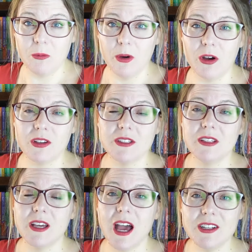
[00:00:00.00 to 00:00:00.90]
books,
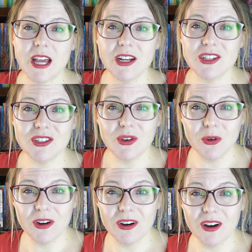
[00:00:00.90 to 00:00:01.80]
contact
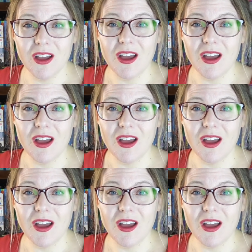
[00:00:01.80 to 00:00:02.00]
your